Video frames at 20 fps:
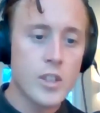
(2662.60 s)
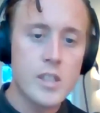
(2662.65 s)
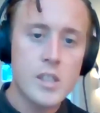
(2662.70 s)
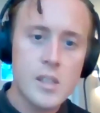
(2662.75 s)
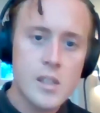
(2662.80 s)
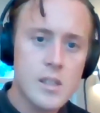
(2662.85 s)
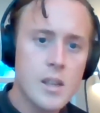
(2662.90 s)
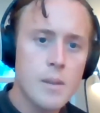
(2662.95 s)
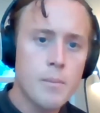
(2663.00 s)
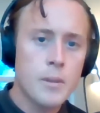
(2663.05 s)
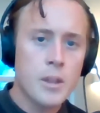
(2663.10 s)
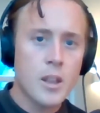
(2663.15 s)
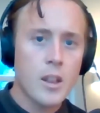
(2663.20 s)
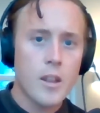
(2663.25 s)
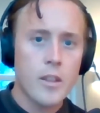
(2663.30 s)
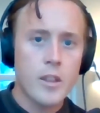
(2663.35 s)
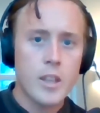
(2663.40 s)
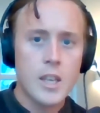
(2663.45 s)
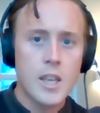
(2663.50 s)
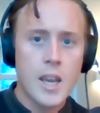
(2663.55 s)
this is something
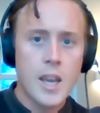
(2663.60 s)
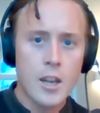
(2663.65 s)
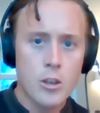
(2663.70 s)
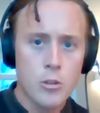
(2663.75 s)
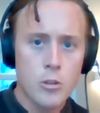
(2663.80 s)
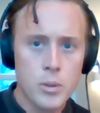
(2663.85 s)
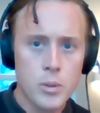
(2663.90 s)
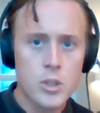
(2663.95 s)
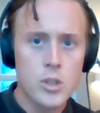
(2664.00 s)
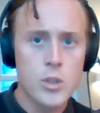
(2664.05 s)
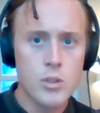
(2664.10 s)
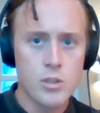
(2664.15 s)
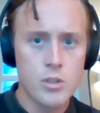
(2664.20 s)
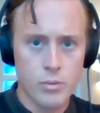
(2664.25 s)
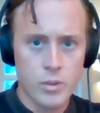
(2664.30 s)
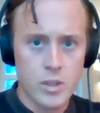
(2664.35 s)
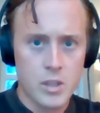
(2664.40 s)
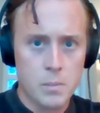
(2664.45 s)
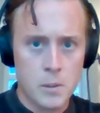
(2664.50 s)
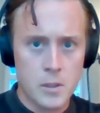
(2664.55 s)
that the end producer
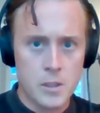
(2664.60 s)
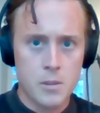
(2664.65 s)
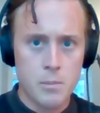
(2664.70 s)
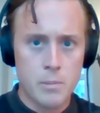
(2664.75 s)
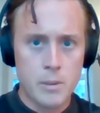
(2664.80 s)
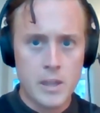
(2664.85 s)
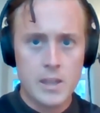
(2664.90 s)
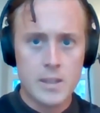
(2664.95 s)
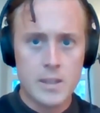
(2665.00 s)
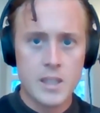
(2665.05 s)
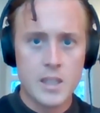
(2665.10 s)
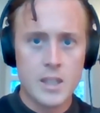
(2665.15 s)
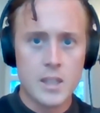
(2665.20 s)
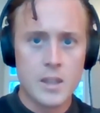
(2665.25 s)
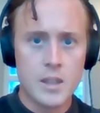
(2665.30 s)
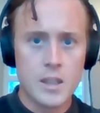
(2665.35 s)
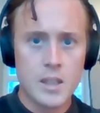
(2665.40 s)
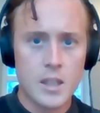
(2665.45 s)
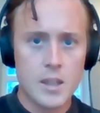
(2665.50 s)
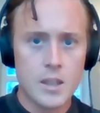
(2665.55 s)
responsibility
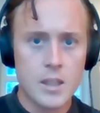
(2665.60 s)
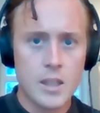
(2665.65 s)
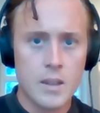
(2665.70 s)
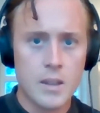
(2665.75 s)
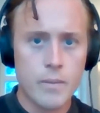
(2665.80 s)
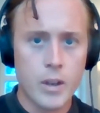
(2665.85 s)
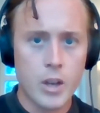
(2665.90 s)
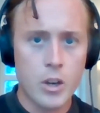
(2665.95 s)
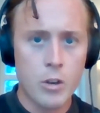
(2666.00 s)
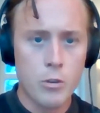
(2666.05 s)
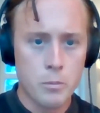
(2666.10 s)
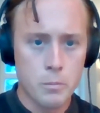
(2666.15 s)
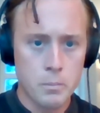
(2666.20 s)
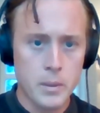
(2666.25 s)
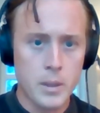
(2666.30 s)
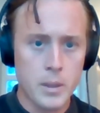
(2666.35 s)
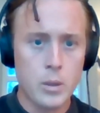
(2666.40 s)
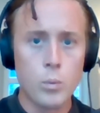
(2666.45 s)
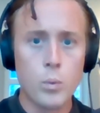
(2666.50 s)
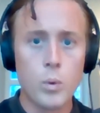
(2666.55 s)
in, in the Environment
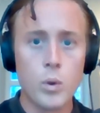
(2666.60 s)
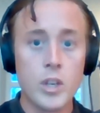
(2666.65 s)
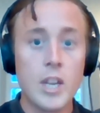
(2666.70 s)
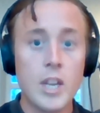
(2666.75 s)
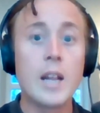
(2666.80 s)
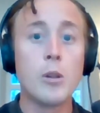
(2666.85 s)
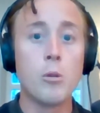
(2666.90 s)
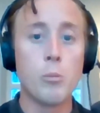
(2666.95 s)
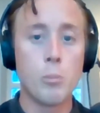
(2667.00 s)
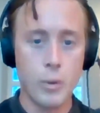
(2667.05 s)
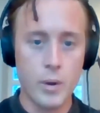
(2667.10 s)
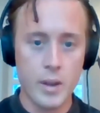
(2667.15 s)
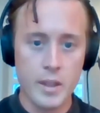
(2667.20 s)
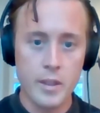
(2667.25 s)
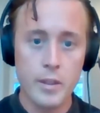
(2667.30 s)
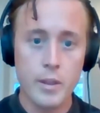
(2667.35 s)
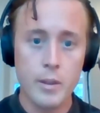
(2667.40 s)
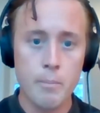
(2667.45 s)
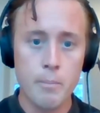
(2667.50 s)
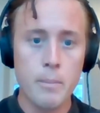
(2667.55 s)
Bill would help with.
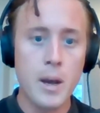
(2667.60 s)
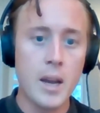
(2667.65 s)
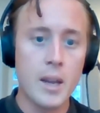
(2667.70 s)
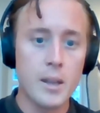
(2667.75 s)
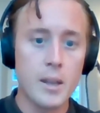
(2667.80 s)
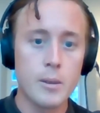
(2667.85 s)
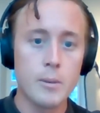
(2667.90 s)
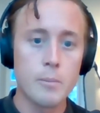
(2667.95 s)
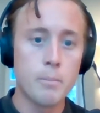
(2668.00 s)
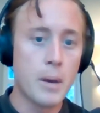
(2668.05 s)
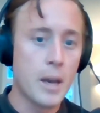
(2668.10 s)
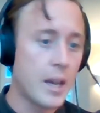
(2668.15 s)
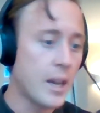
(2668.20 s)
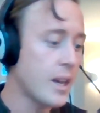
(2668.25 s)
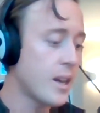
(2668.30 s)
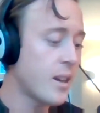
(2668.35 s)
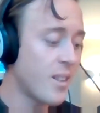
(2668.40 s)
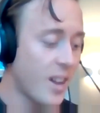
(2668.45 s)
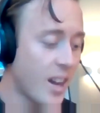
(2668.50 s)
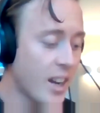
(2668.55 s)
But,
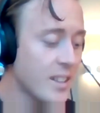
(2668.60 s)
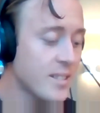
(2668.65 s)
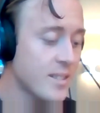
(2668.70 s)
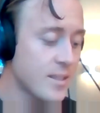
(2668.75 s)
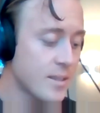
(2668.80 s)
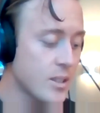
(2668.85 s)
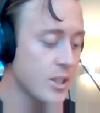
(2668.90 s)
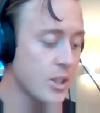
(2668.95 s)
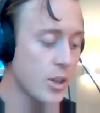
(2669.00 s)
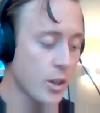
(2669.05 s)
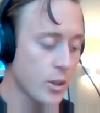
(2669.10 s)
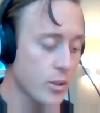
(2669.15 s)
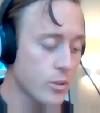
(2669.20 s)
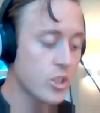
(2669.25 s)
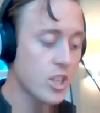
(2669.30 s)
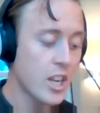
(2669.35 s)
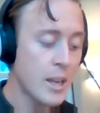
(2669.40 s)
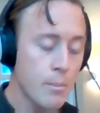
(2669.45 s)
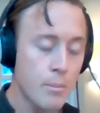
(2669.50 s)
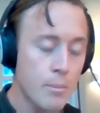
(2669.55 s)
but I, you know,
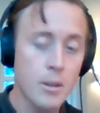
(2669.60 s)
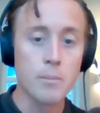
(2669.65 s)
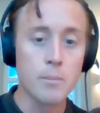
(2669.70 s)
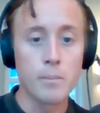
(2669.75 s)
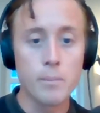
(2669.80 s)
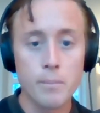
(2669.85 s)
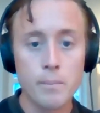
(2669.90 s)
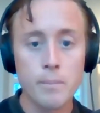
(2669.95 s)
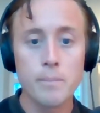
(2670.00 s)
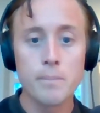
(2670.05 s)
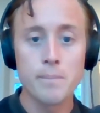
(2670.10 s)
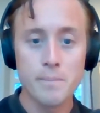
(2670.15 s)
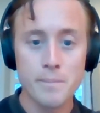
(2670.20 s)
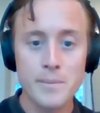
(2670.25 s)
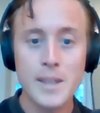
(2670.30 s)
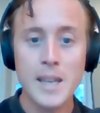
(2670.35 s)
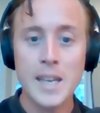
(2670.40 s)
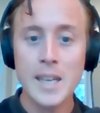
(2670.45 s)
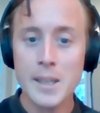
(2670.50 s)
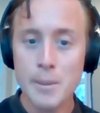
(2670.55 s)
shame them.
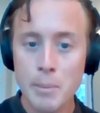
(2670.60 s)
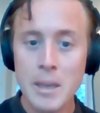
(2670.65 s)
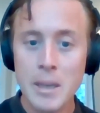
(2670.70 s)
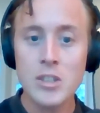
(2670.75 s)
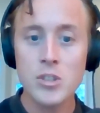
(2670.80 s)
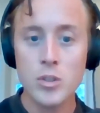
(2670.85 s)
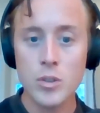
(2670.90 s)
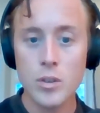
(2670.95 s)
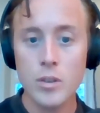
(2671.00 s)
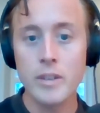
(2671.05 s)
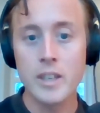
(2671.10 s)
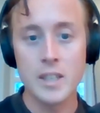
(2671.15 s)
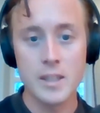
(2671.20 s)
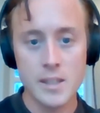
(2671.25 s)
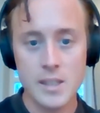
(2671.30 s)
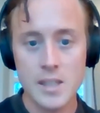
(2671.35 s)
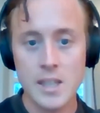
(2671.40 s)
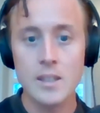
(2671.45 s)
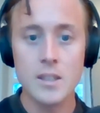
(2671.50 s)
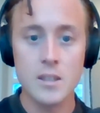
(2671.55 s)
Take a picture of it and
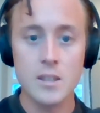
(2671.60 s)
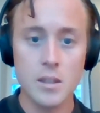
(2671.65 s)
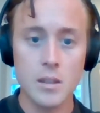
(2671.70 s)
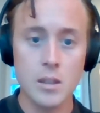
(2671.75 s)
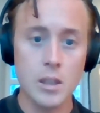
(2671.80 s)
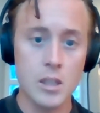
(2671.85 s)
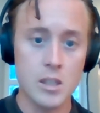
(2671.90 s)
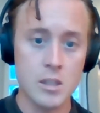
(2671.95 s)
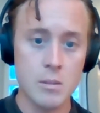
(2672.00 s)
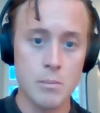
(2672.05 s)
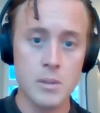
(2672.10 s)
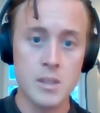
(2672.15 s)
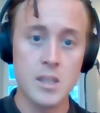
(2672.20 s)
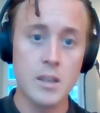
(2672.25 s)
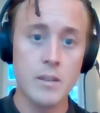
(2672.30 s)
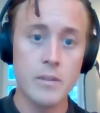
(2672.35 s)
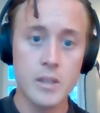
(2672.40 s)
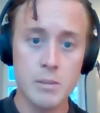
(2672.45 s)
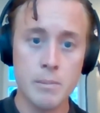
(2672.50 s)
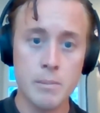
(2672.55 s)
send it to the customer
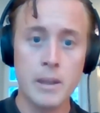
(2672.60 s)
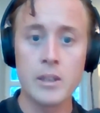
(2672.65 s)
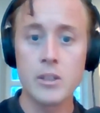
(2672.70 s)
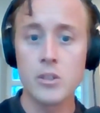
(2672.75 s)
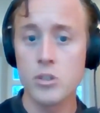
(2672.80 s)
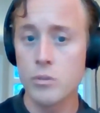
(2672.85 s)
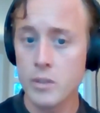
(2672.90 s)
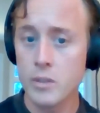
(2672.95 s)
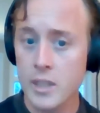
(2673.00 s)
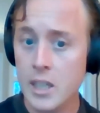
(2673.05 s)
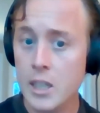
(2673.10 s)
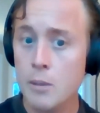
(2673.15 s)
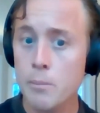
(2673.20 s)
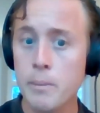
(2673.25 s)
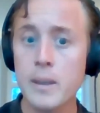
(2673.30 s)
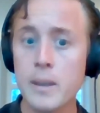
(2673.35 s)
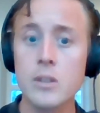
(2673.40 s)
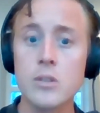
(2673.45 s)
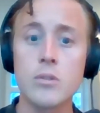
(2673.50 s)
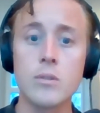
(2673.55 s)
service manager or take a
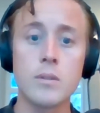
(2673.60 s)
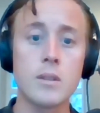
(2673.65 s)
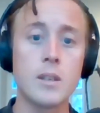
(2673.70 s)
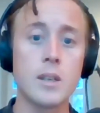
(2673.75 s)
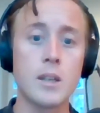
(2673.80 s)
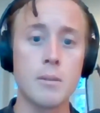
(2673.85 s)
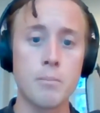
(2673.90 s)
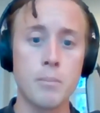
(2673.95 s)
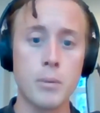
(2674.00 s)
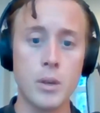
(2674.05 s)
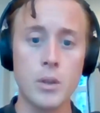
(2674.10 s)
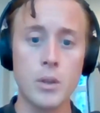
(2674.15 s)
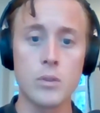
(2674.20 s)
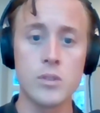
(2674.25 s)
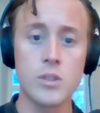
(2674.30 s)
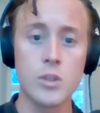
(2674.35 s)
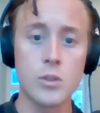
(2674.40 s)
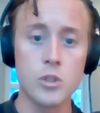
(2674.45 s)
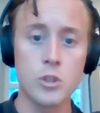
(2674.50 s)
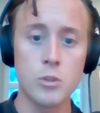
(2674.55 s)
picture and, and put it on
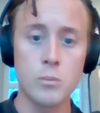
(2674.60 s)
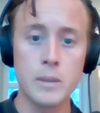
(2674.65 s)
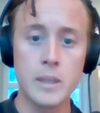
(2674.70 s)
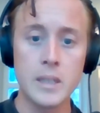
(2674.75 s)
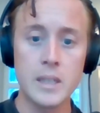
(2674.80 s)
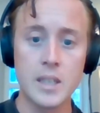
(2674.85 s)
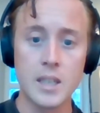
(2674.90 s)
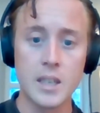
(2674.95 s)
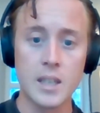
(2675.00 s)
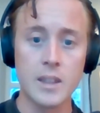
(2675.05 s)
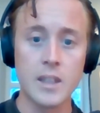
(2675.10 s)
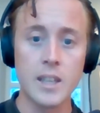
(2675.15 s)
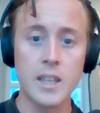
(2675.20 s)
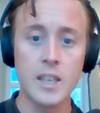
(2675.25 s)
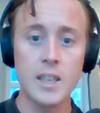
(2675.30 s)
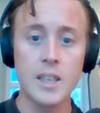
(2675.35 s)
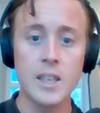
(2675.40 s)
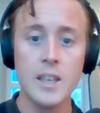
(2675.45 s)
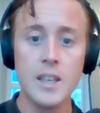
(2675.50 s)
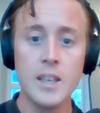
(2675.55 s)
social media.
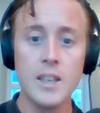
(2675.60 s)
They,